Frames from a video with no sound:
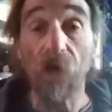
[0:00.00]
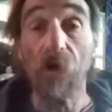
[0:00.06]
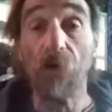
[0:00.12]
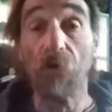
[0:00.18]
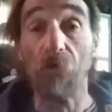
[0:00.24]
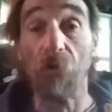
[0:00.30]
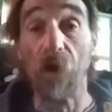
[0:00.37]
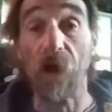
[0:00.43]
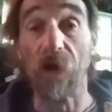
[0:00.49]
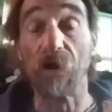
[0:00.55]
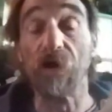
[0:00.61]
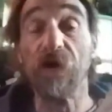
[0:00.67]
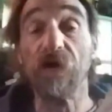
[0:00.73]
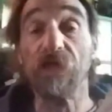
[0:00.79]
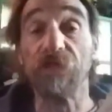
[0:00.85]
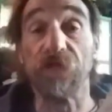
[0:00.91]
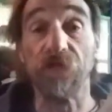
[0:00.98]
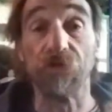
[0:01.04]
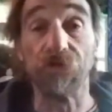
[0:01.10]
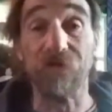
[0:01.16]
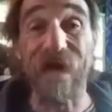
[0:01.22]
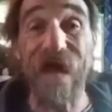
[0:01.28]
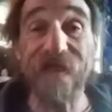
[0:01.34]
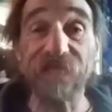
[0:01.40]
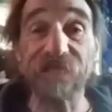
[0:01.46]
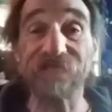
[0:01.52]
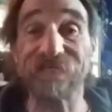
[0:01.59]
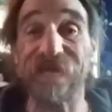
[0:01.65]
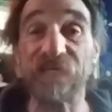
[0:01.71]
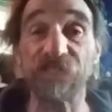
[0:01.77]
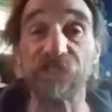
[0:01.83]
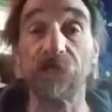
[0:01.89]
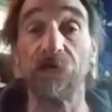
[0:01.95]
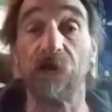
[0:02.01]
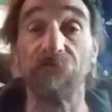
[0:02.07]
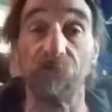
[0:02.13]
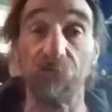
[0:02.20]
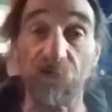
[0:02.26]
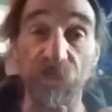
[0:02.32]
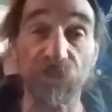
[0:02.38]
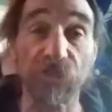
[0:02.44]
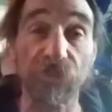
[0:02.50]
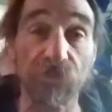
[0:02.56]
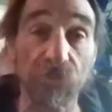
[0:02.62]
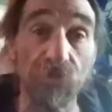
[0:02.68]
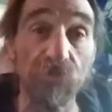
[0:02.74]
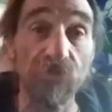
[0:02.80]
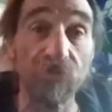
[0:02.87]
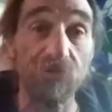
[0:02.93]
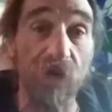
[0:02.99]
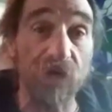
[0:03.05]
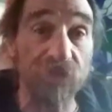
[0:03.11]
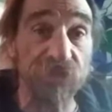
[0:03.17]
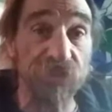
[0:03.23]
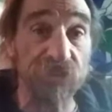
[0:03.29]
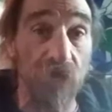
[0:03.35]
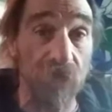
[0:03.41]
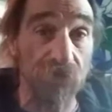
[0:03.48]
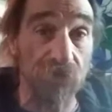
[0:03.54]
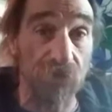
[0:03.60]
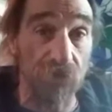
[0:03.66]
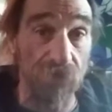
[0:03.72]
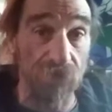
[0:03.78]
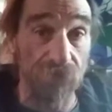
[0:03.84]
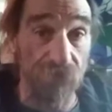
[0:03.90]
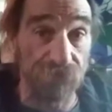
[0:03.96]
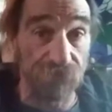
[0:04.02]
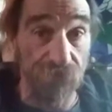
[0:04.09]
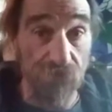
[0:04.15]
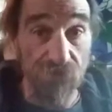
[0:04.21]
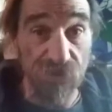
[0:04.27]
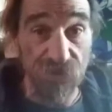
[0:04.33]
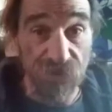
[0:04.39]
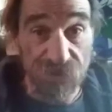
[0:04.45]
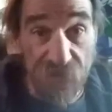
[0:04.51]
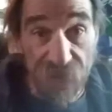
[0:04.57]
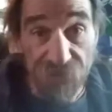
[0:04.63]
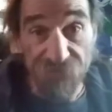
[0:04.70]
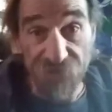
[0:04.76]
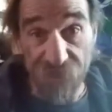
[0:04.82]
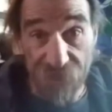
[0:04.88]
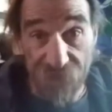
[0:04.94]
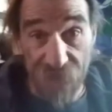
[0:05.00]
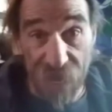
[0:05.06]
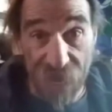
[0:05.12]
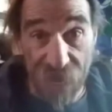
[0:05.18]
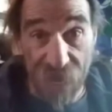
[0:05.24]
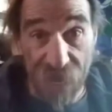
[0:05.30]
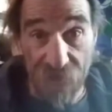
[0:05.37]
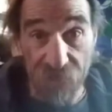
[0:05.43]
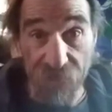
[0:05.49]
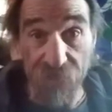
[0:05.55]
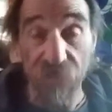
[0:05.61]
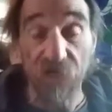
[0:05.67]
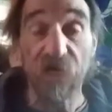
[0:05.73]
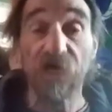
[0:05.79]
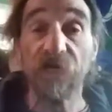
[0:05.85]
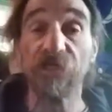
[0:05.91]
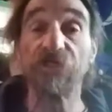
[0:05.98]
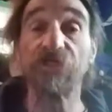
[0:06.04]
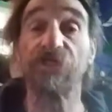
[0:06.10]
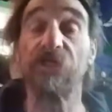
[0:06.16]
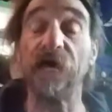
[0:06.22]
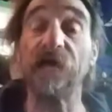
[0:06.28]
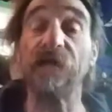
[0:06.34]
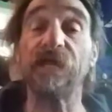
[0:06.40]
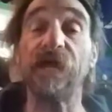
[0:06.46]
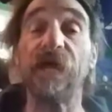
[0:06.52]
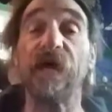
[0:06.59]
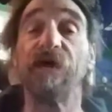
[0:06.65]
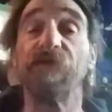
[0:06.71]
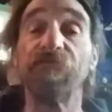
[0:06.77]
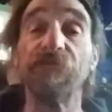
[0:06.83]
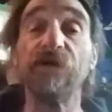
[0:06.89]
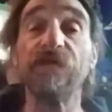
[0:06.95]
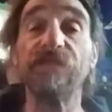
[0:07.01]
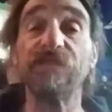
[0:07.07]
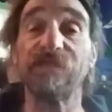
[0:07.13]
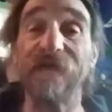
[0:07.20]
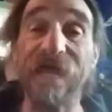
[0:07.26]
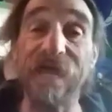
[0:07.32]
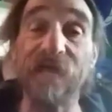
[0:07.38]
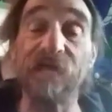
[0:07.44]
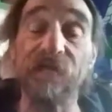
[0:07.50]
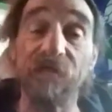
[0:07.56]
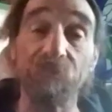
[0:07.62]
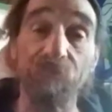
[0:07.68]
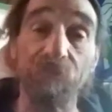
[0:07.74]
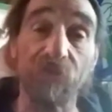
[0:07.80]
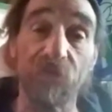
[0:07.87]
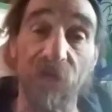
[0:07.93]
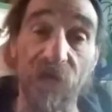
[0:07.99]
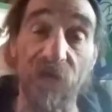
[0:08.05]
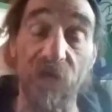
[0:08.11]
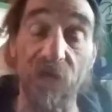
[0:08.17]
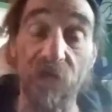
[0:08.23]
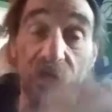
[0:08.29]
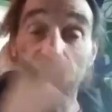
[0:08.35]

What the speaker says: where the United States government sues Monsanto under the Food Safety Act, set everything in play